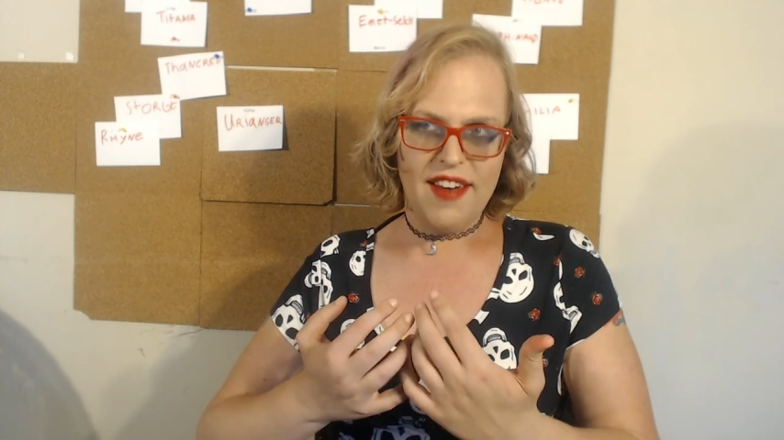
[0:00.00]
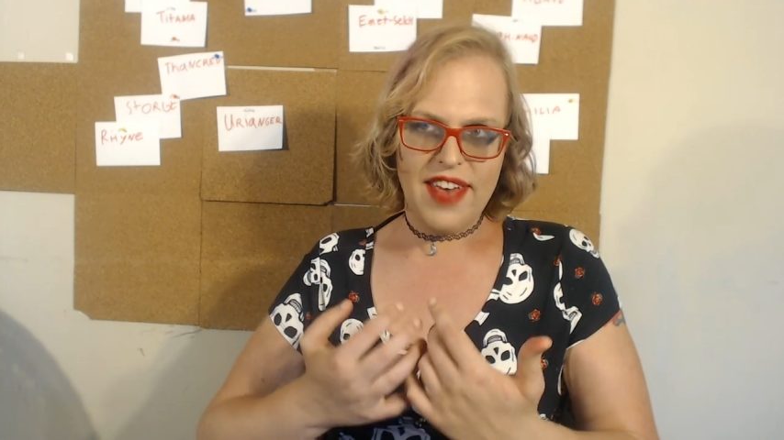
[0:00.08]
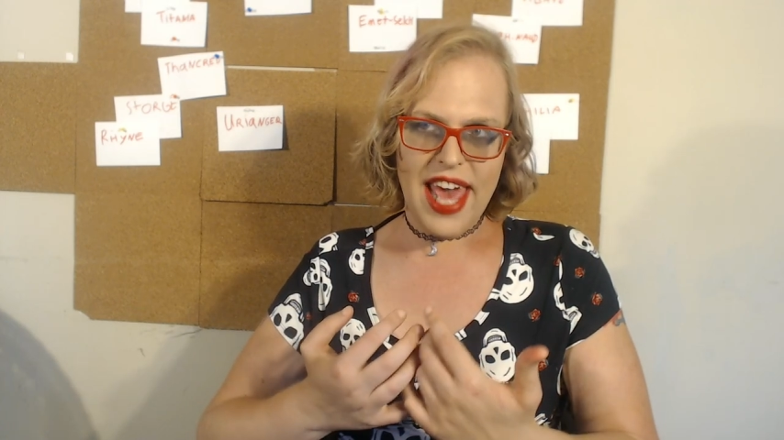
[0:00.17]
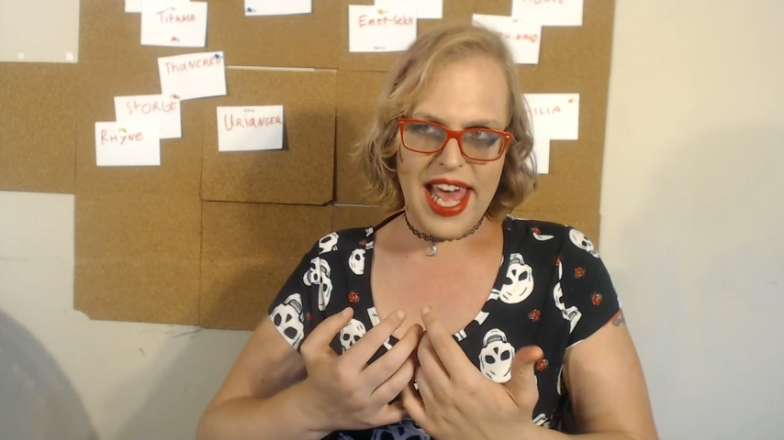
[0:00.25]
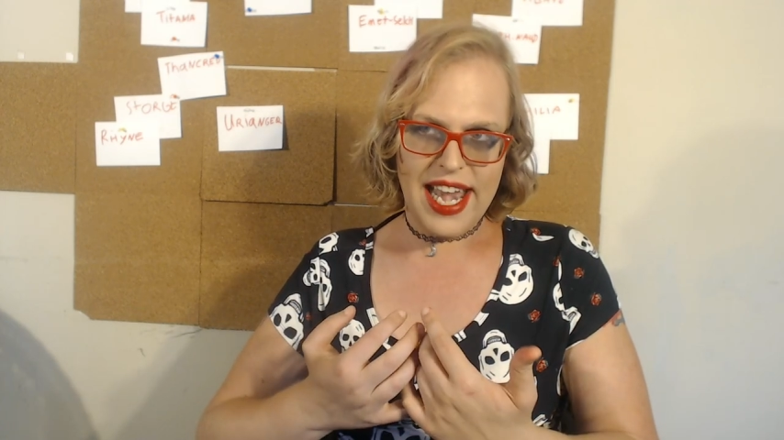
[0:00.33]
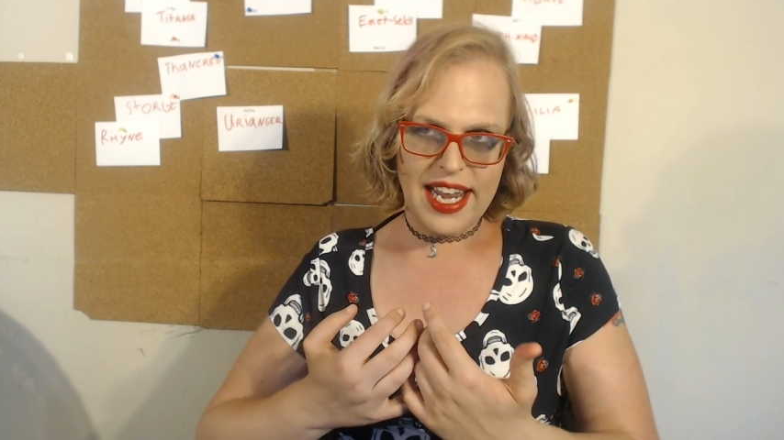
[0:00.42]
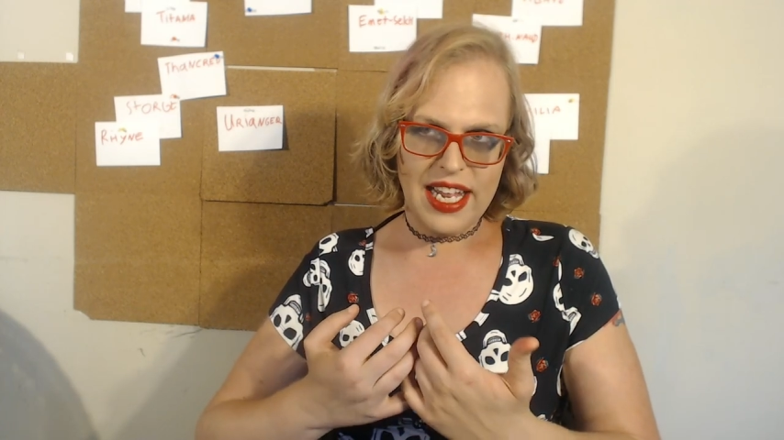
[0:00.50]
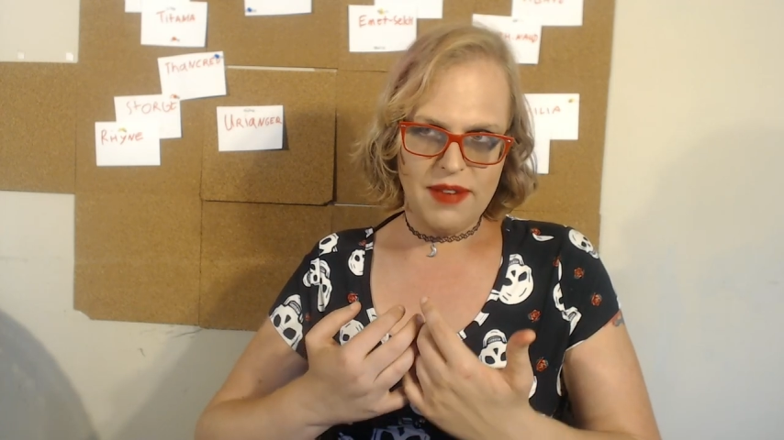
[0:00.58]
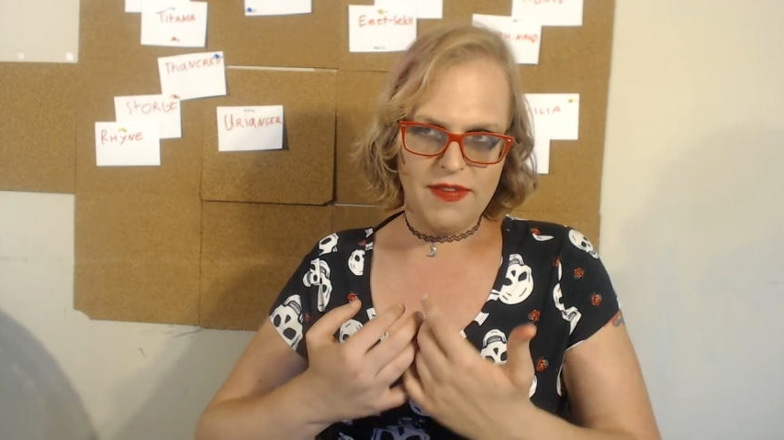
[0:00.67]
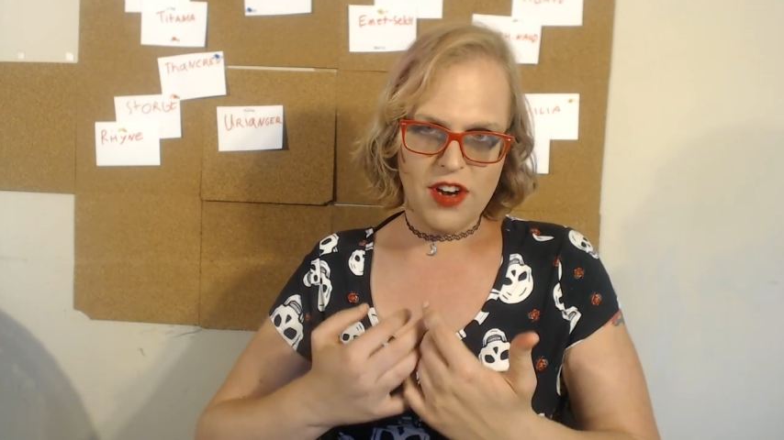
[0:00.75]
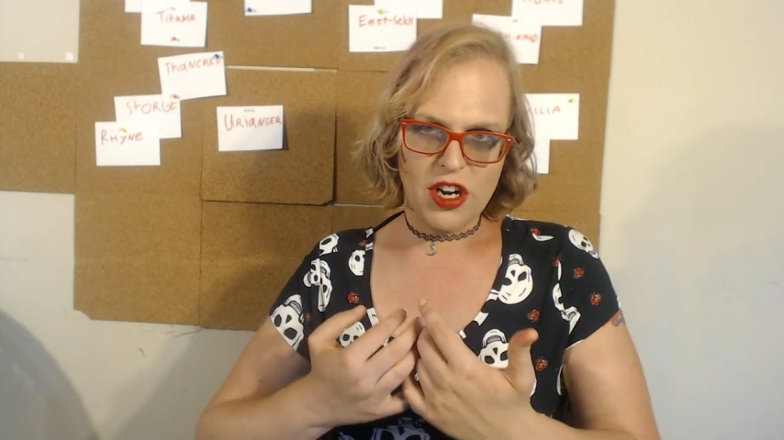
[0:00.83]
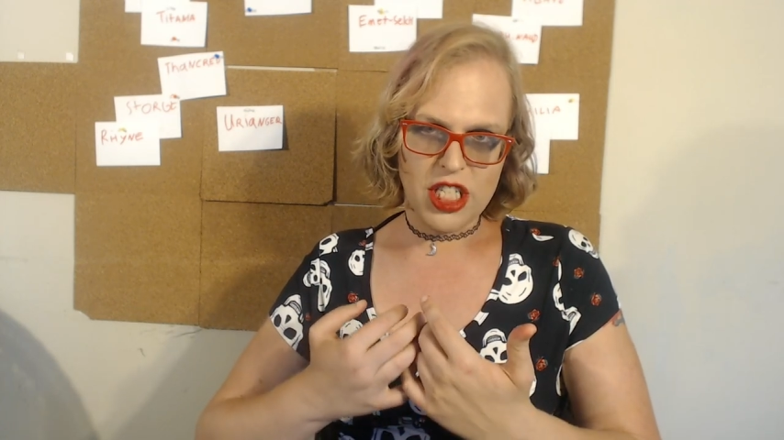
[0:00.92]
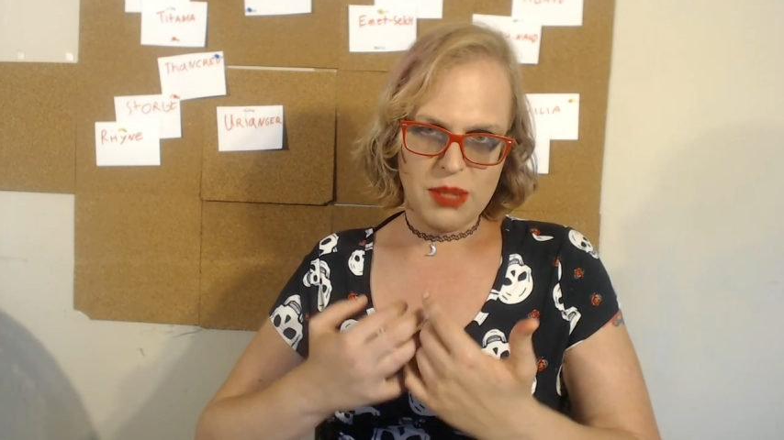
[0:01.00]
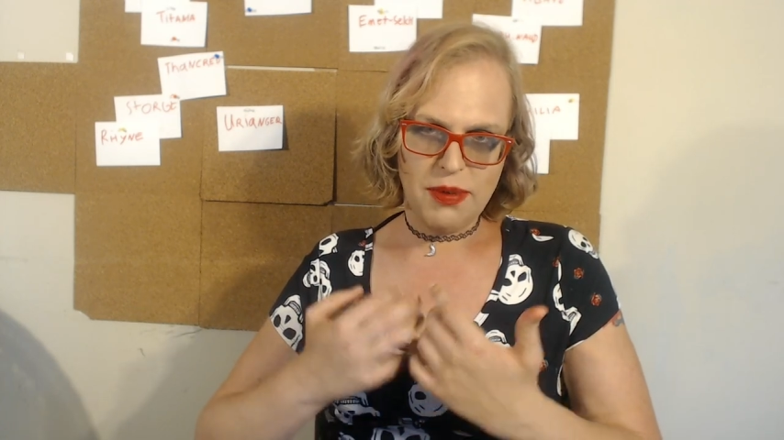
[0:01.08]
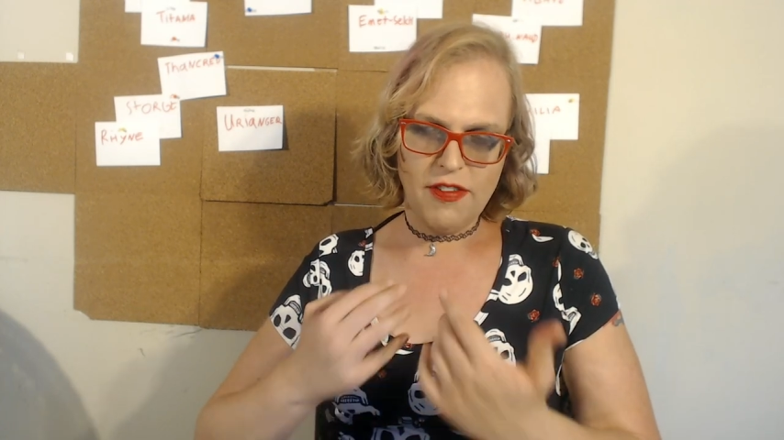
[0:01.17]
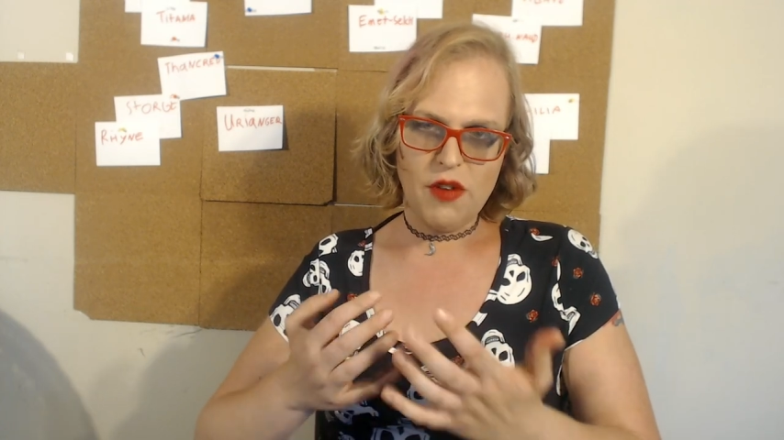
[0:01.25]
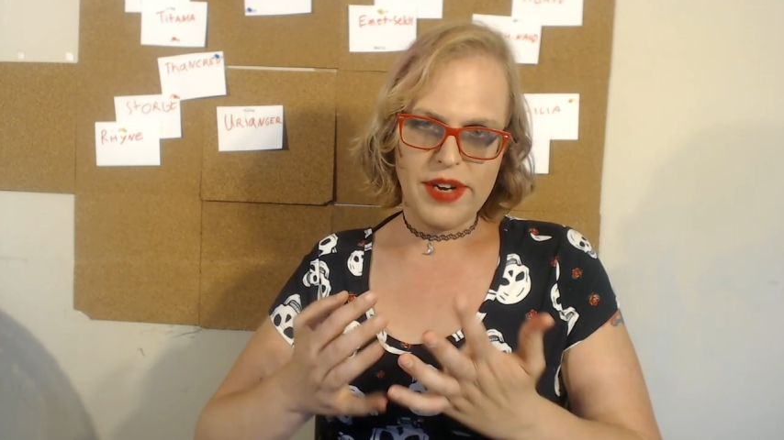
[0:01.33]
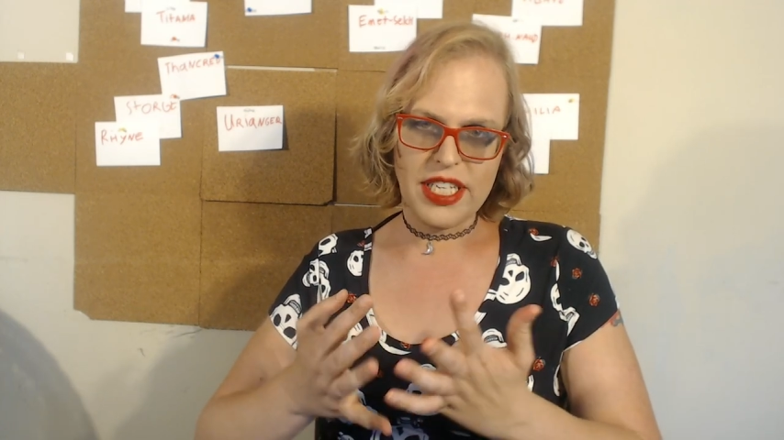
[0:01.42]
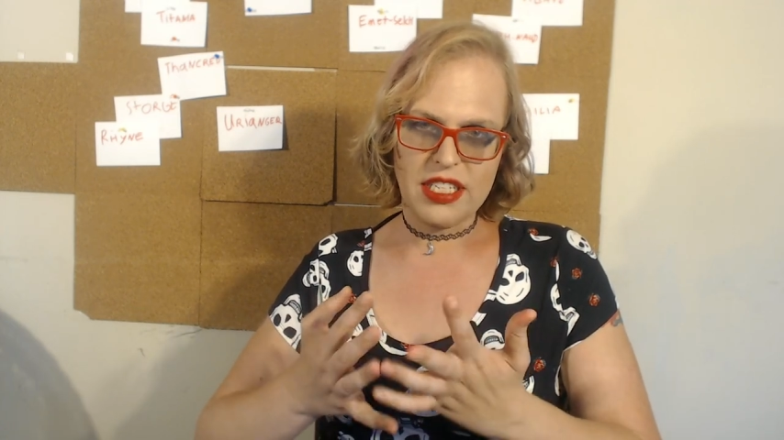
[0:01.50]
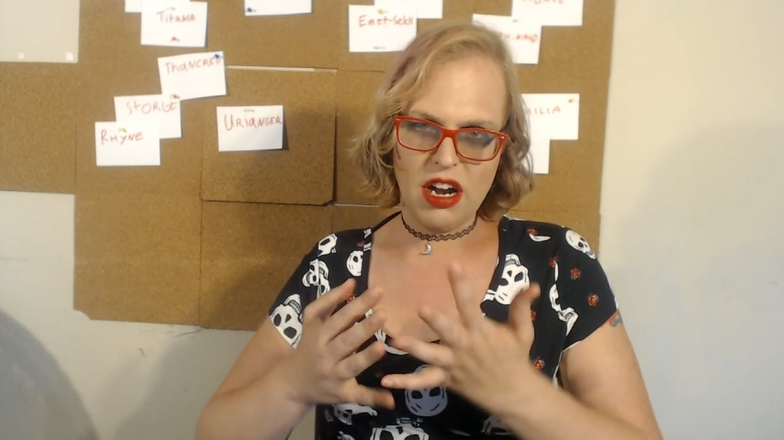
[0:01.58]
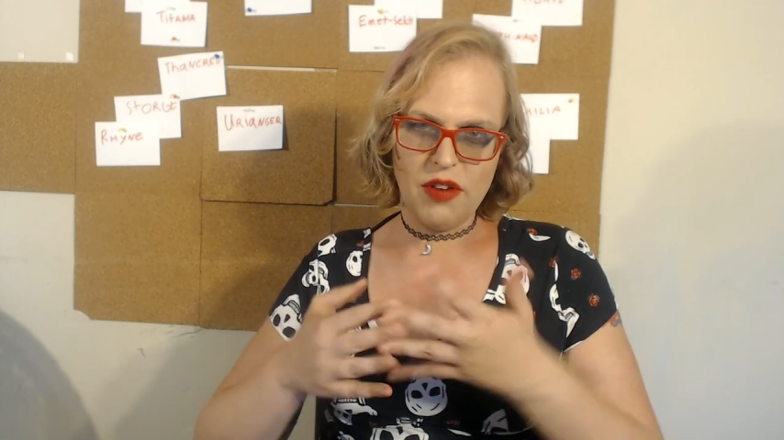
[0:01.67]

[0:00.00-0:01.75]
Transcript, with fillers: edited first before we start